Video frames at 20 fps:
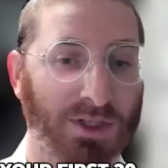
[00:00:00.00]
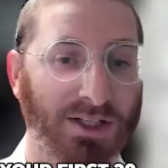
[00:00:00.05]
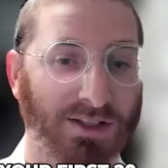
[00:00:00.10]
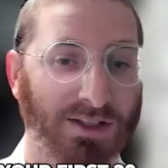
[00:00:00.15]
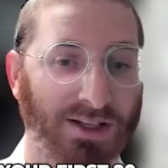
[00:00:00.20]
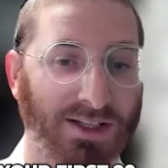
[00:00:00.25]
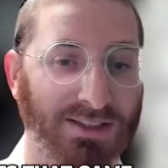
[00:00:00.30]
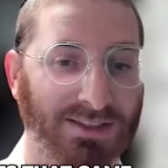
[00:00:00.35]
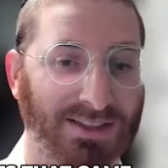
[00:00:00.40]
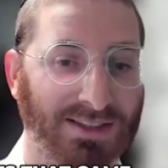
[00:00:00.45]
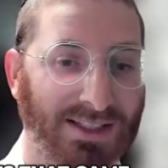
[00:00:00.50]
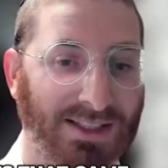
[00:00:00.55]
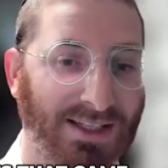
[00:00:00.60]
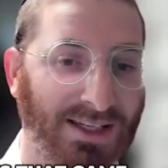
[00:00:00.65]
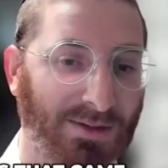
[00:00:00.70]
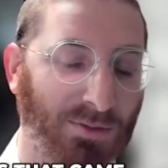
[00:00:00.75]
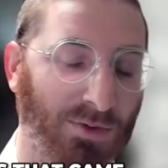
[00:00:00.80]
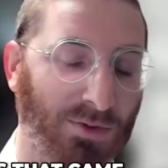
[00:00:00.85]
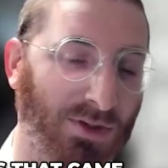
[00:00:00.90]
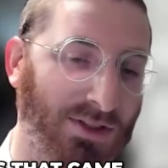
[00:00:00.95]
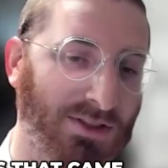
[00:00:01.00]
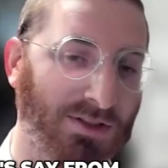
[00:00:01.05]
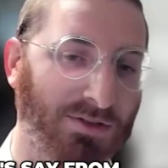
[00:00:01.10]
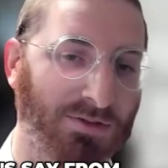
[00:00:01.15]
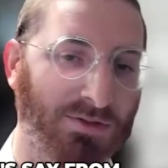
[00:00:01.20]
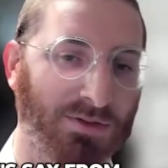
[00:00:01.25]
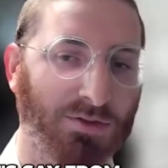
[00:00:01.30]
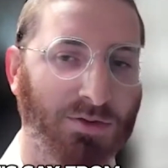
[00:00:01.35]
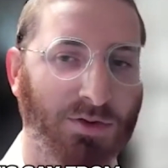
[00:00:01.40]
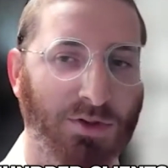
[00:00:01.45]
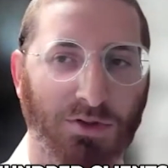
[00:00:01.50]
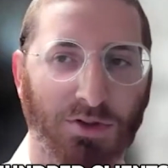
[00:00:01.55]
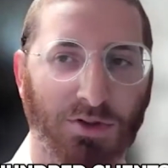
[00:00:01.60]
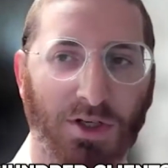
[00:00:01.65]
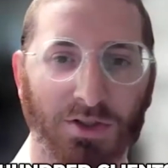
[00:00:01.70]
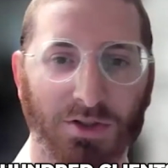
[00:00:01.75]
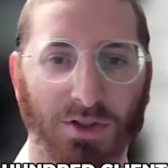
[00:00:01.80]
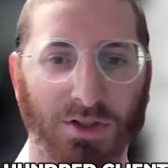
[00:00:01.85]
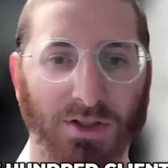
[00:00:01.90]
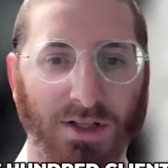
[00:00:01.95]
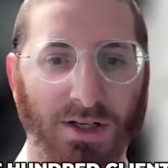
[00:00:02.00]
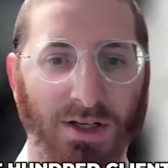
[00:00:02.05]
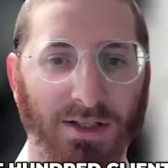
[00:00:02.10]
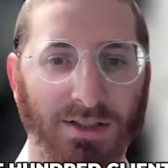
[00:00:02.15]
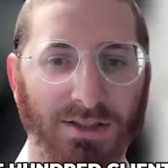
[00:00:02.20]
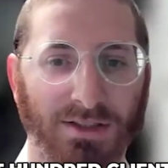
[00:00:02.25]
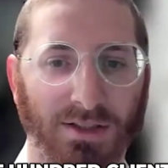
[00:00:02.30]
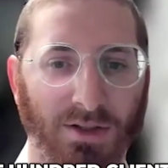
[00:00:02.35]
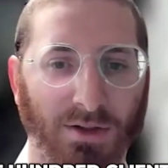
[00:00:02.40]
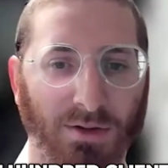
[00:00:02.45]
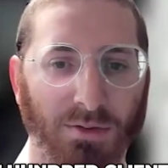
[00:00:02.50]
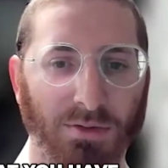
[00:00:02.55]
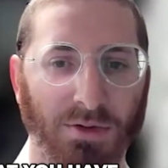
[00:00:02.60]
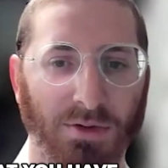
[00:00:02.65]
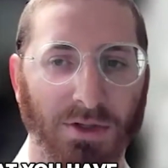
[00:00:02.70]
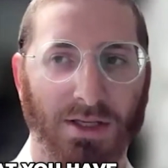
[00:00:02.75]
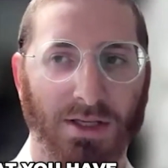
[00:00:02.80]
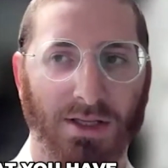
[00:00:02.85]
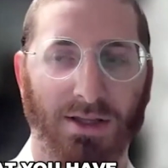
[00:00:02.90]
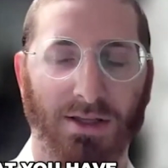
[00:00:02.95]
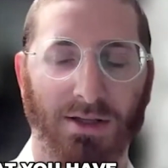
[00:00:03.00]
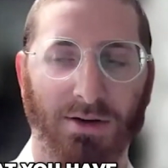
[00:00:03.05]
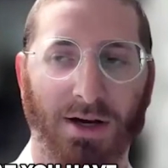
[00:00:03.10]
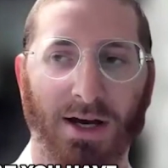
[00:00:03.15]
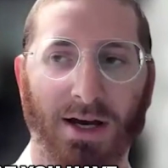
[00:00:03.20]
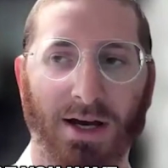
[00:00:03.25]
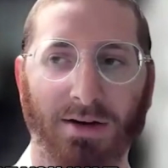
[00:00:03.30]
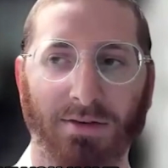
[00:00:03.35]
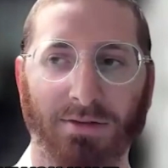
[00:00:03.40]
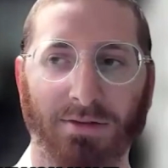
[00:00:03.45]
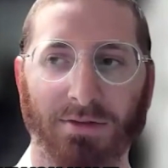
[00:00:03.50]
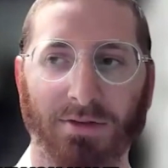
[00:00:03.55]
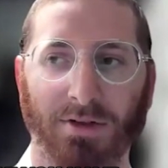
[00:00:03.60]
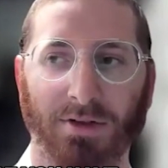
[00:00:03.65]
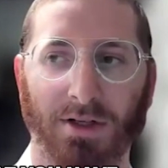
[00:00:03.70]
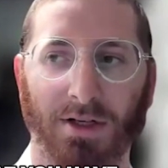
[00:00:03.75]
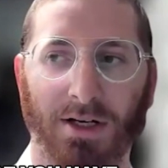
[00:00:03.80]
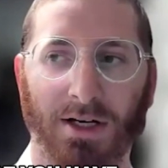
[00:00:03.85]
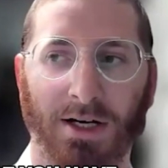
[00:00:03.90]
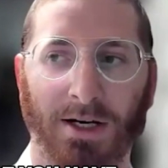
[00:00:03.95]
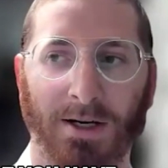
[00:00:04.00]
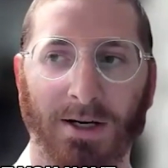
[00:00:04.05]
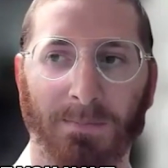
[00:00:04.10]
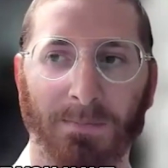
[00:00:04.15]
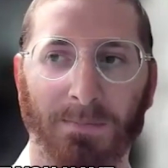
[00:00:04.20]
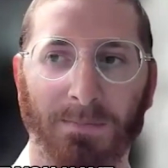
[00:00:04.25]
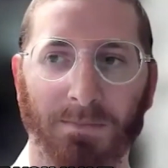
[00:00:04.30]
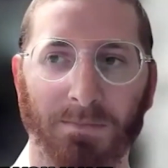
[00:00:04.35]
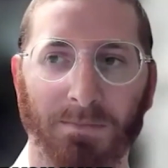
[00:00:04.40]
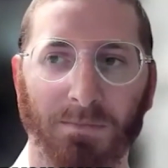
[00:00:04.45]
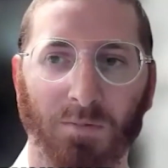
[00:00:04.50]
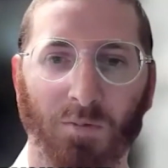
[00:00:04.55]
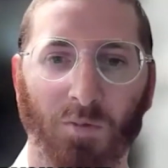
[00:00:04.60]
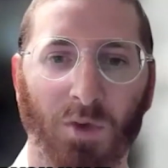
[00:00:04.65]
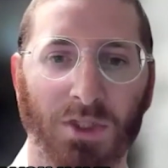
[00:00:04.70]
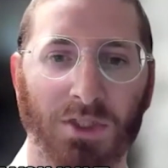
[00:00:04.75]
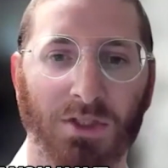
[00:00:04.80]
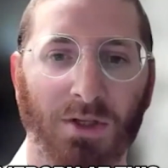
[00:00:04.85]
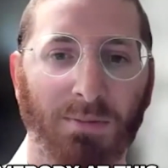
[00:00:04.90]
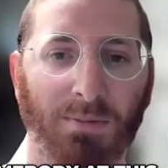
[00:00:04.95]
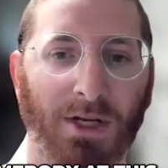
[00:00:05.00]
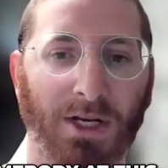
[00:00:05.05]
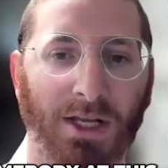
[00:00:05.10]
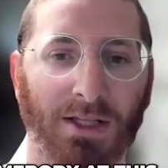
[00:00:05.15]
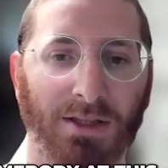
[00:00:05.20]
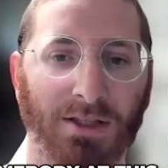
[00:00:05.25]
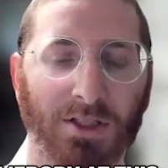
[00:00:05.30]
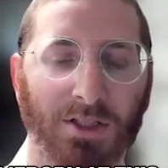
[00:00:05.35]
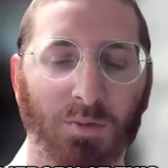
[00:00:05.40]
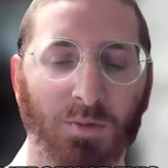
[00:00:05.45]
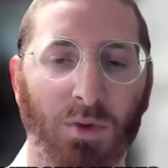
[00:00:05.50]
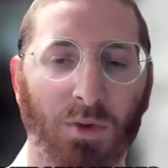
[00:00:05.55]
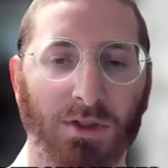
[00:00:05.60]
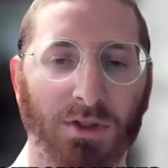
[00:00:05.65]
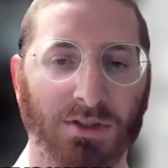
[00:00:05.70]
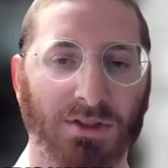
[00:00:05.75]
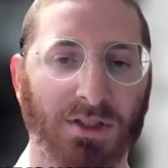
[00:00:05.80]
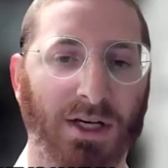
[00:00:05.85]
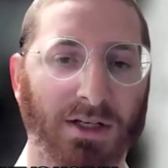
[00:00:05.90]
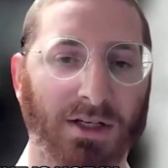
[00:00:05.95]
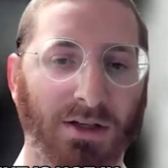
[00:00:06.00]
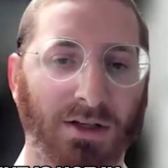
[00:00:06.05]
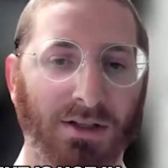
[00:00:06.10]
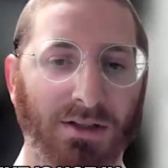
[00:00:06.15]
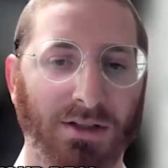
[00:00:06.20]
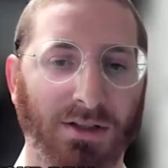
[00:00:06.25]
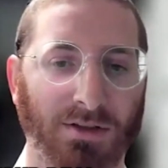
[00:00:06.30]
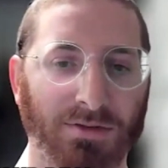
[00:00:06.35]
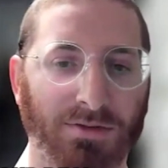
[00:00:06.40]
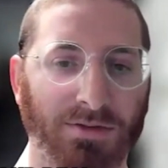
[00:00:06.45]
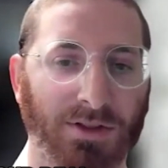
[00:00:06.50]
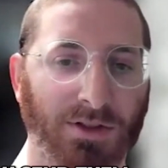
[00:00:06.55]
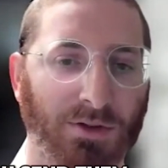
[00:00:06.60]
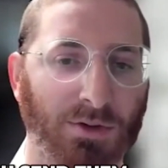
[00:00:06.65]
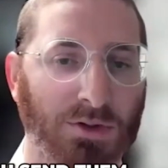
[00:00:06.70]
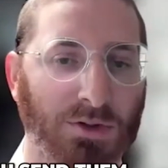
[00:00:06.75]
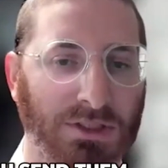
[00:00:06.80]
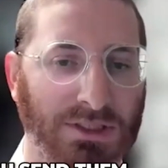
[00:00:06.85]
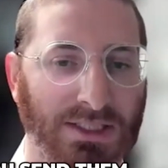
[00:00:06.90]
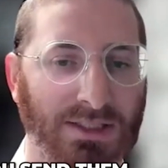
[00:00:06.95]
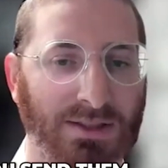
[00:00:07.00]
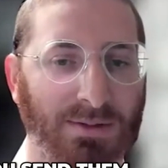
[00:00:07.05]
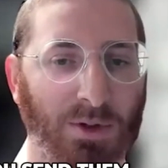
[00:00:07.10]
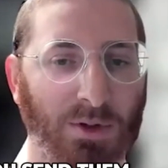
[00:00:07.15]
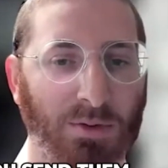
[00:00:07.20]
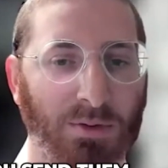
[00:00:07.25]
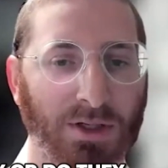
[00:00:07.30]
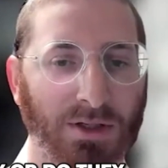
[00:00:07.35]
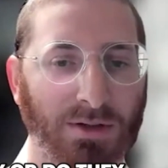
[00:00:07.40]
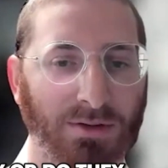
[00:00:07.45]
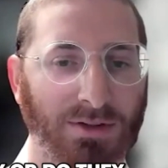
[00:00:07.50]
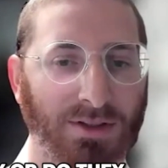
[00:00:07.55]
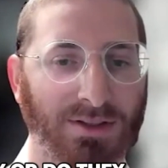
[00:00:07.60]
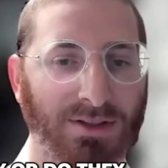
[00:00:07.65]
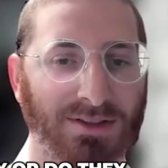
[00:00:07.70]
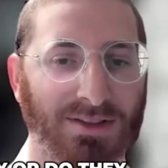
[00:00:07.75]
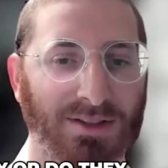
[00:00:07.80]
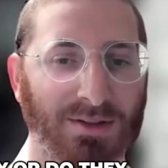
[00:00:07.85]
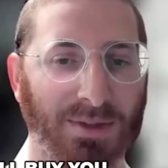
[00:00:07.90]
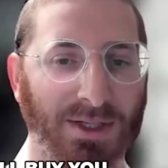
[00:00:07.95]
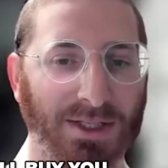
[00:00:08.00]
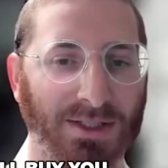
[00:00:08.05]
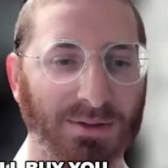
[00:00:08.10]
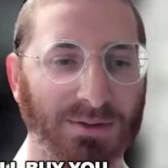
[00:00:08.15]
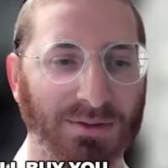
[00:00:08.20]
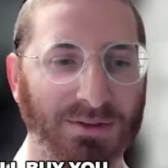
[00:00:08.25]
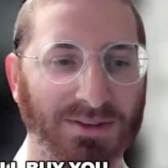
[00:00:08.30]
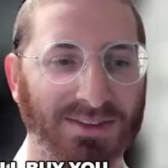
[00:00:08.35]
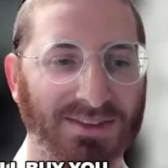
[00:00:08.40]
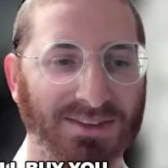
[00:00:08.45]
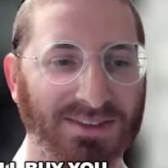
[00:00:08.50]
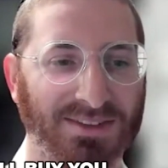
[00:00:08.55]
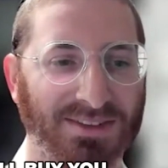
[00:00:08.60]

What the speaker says: 20 clients that came, or let's say from the first 100 clients, that you have, when somebody at this point is not your ideal fit, do you send them away, or they're still by you?